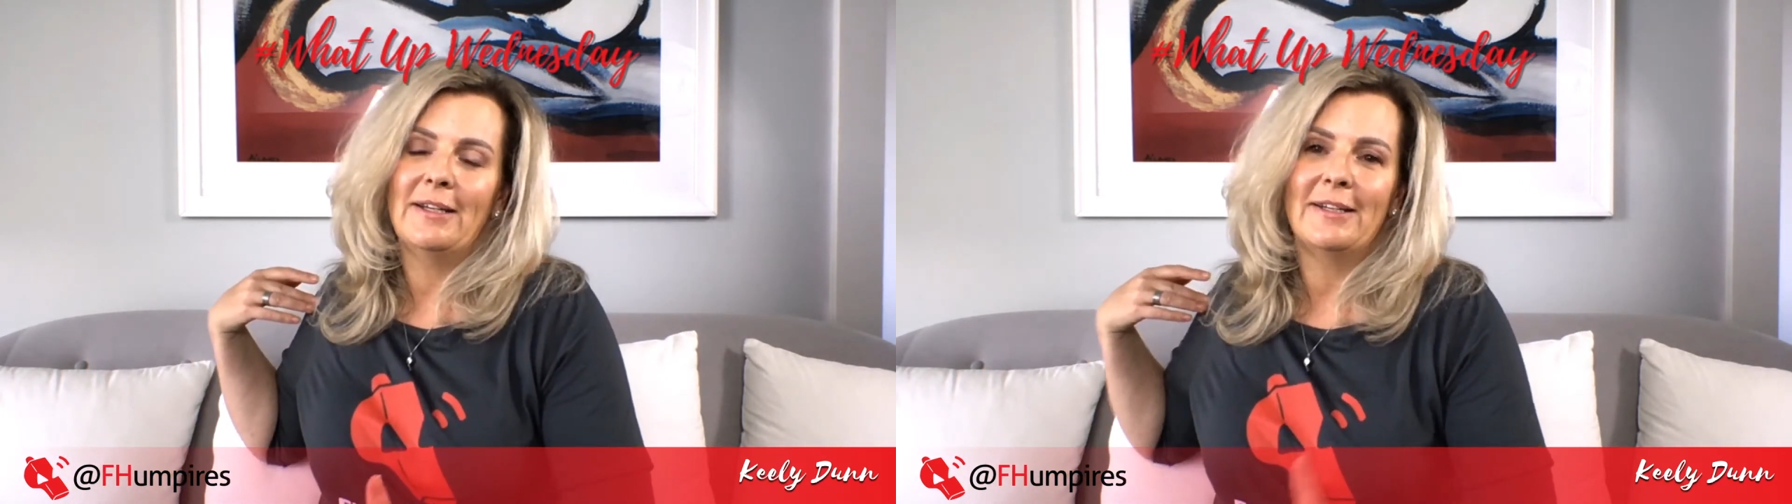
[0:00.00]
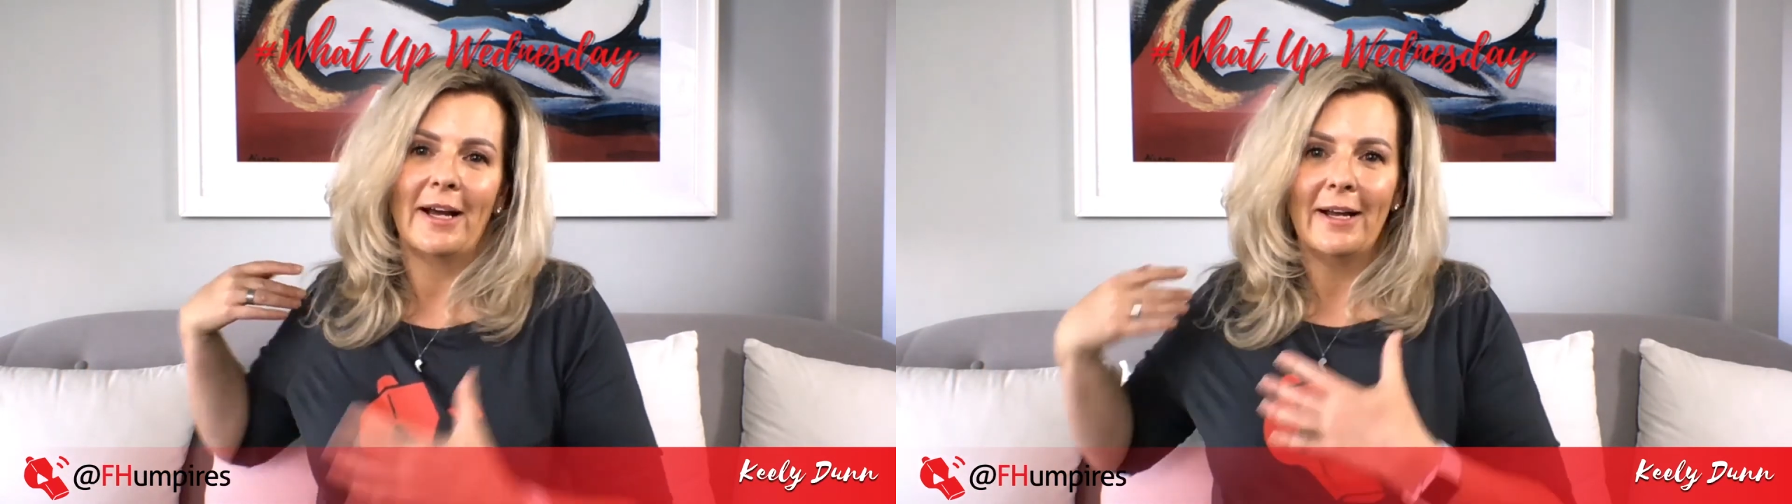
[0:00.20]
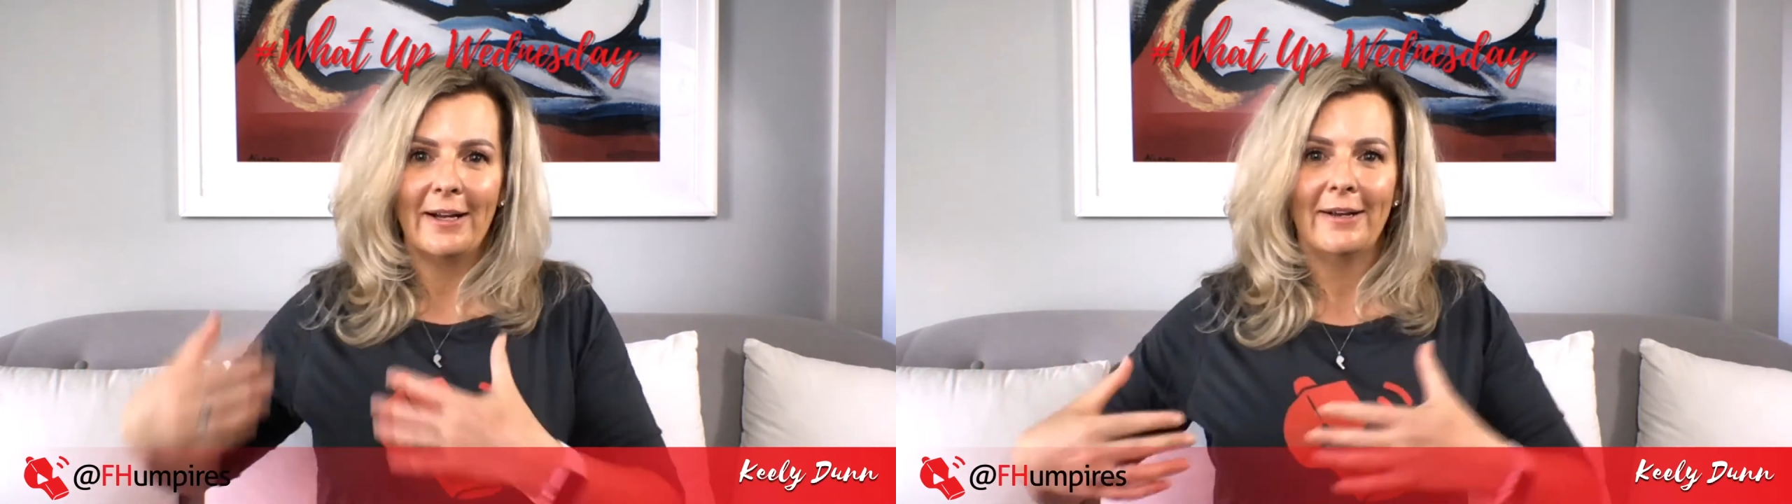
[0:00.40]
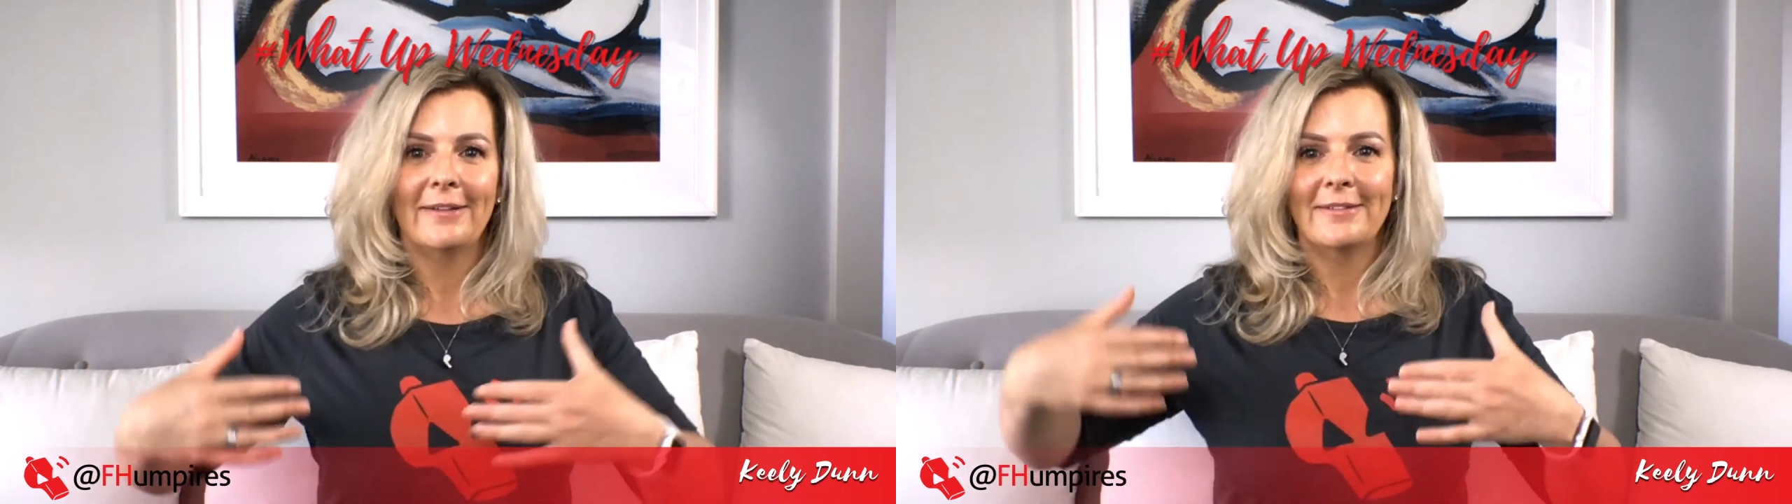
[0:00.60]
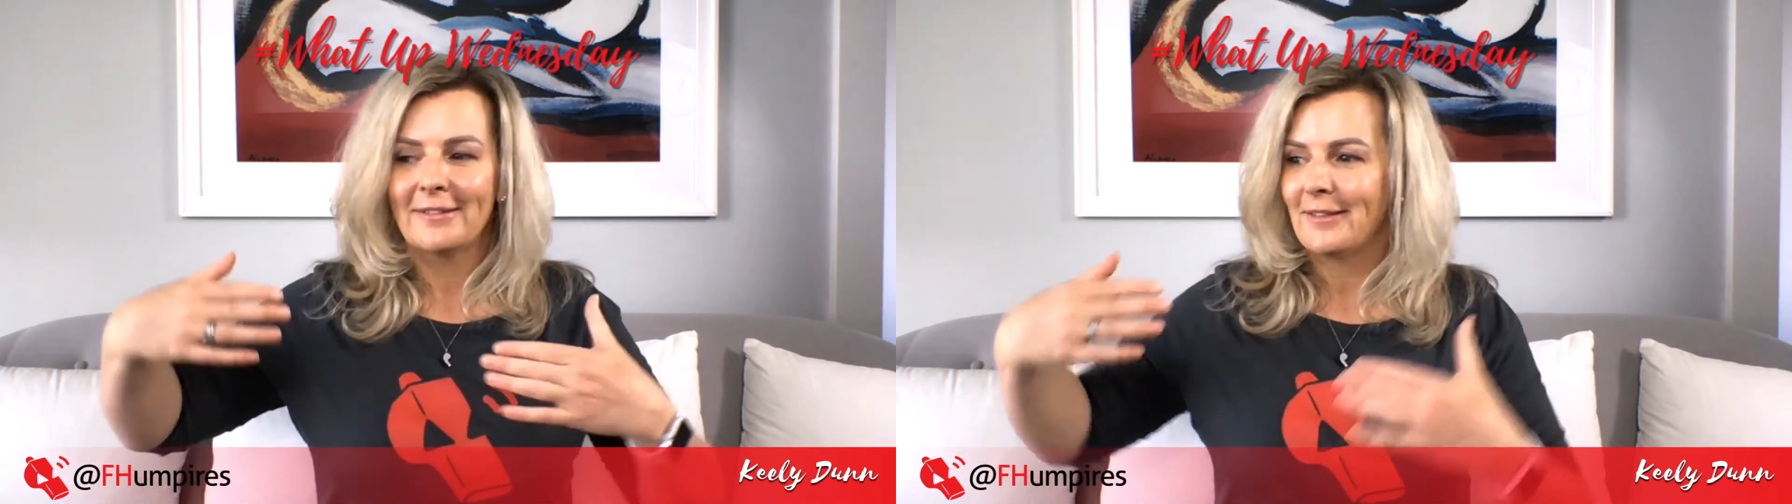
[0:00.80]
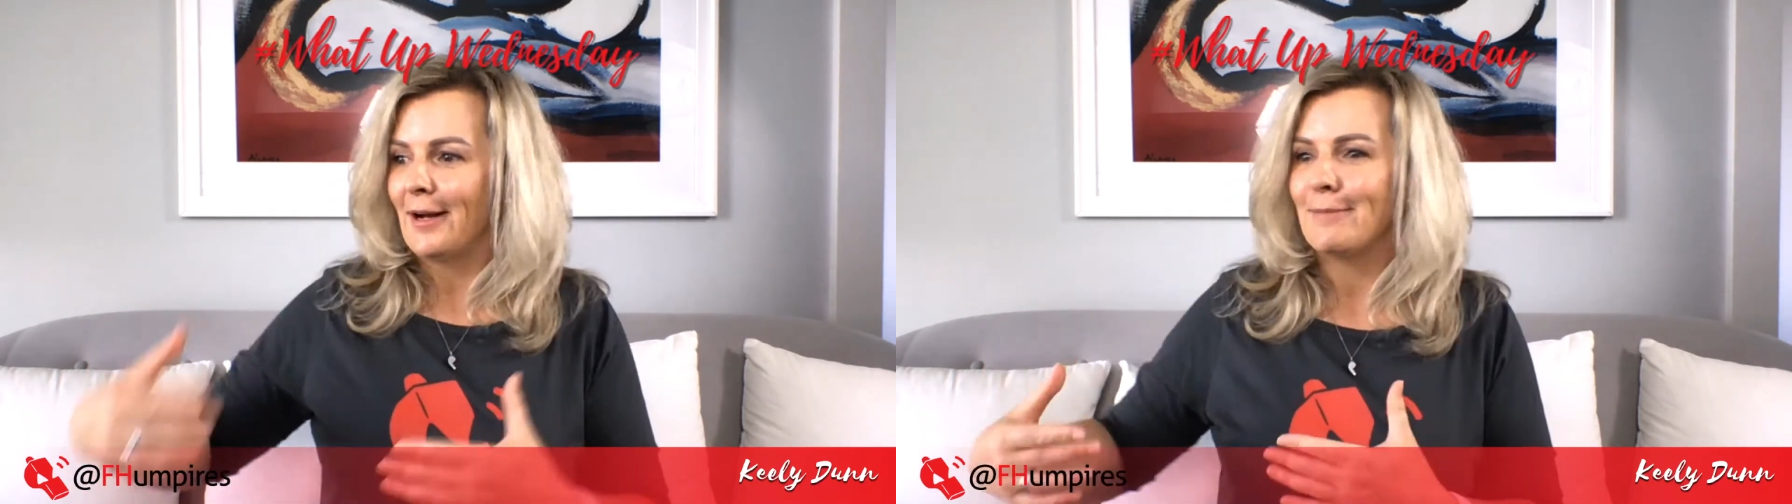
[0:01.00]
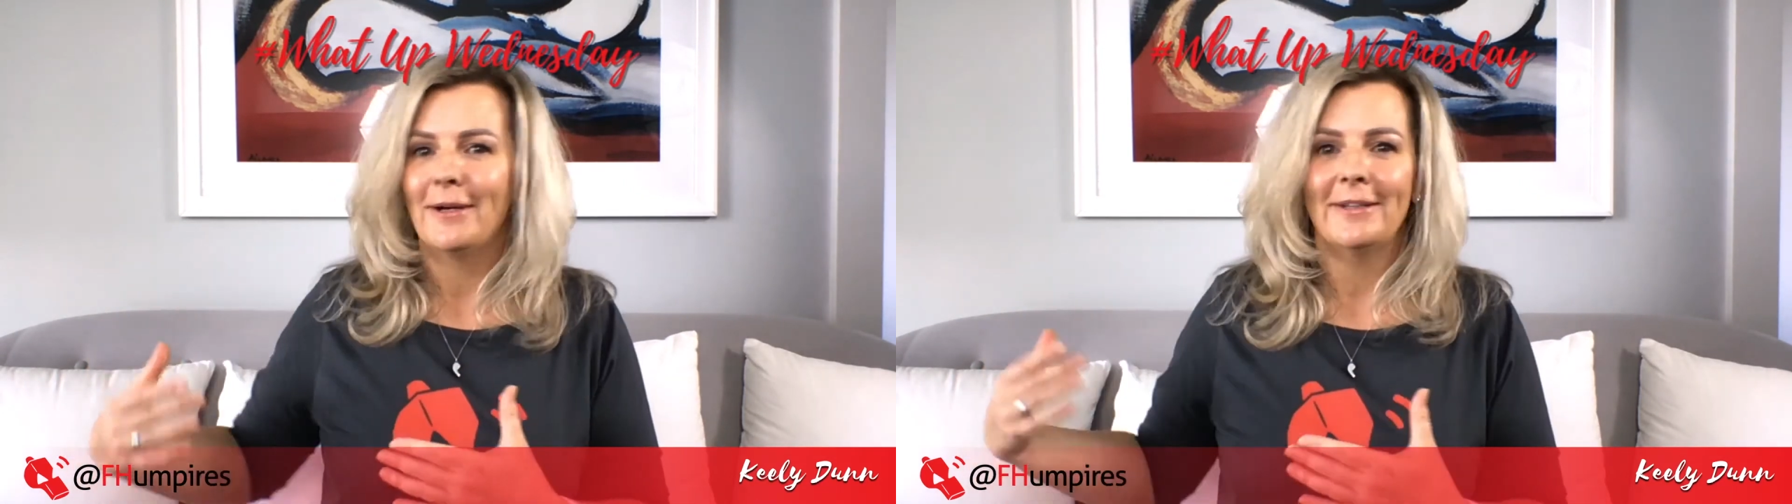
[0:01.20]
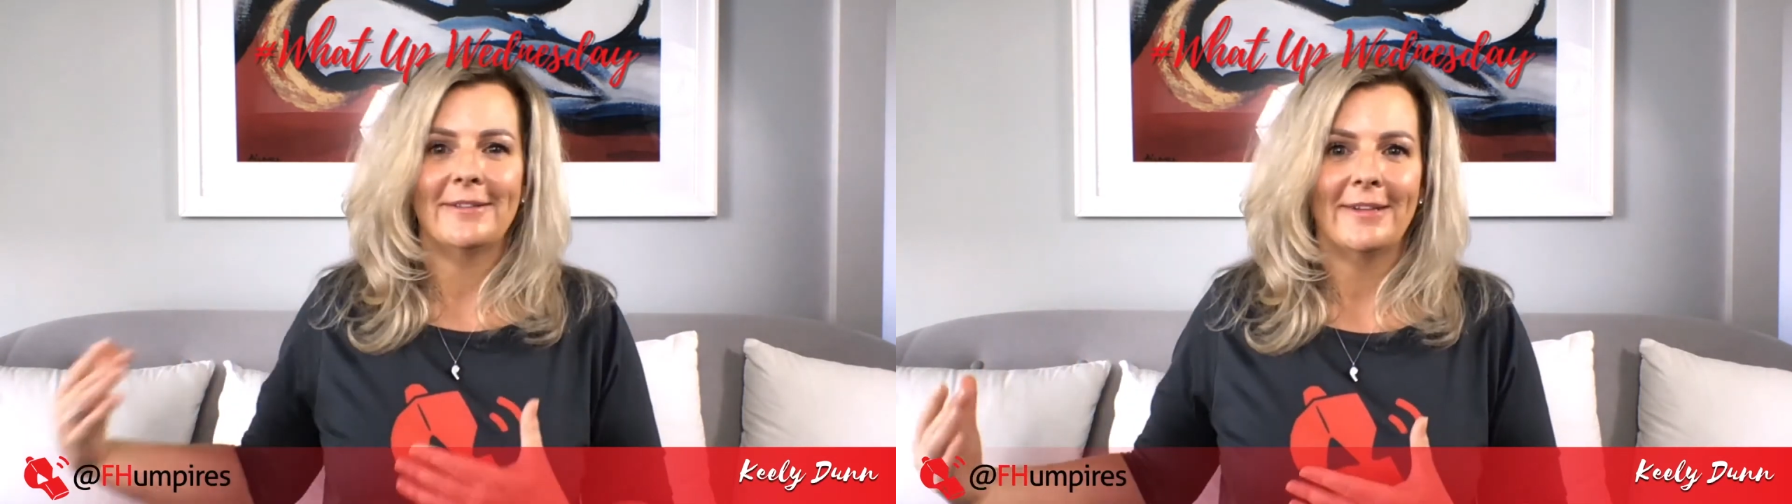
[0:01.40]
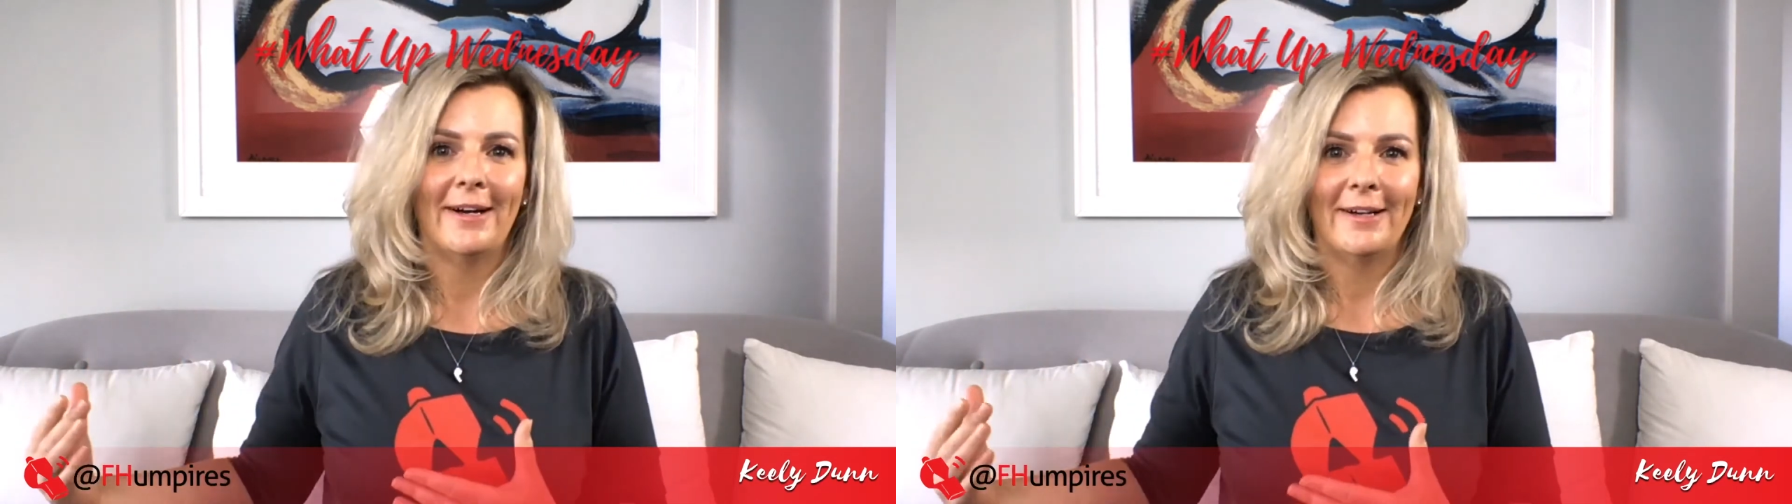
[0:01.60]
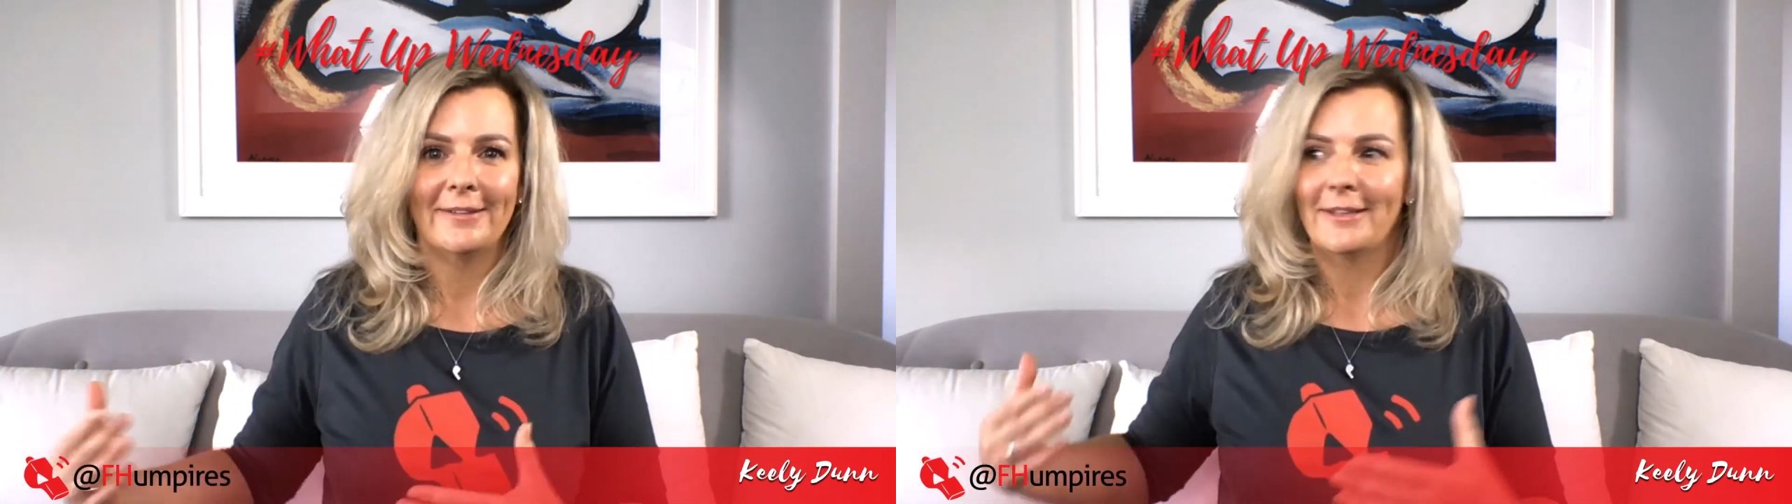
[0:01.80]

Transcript: getting side by side,